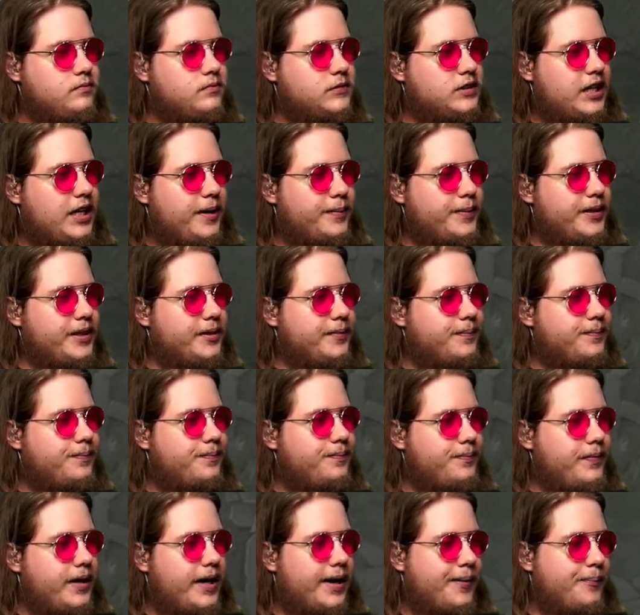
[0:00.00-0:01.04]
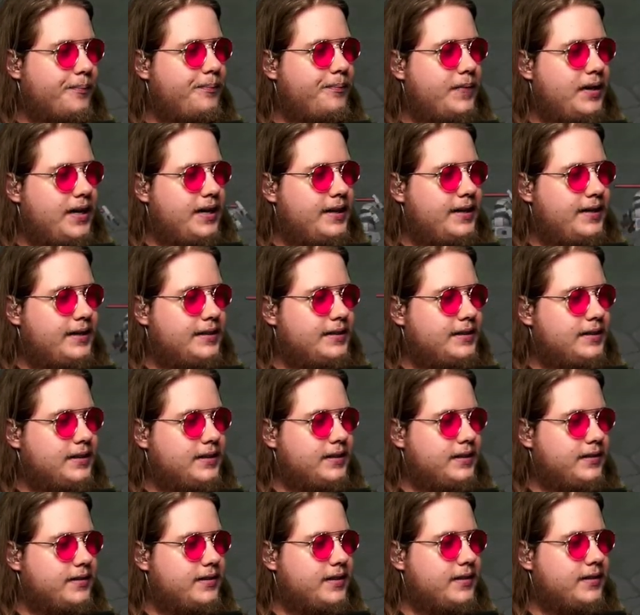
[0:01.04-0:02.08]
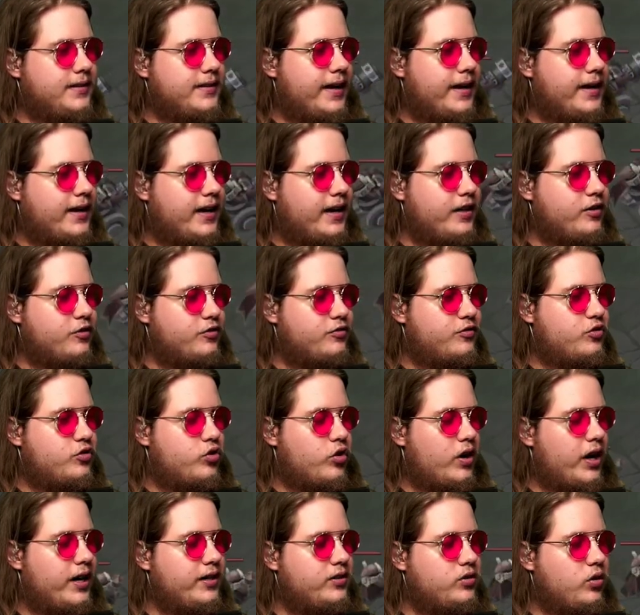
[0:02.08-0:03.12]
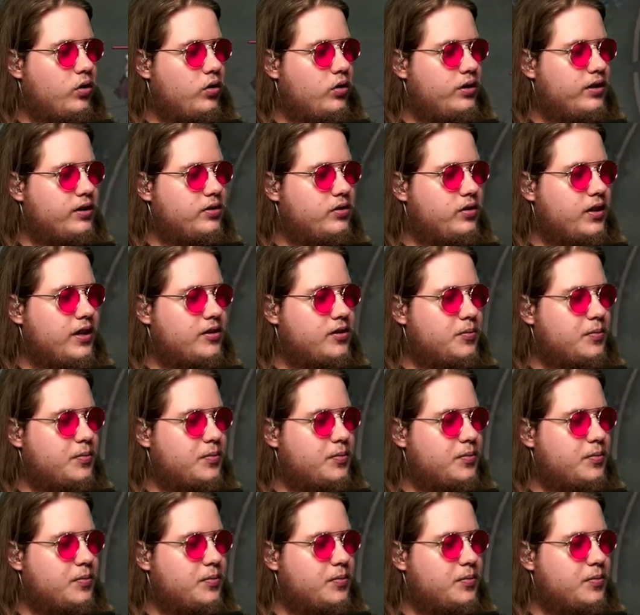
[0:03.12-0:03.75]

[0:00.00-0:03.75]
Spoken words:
I mean, yeah. Lee Sin's like kind of trying to hold it together,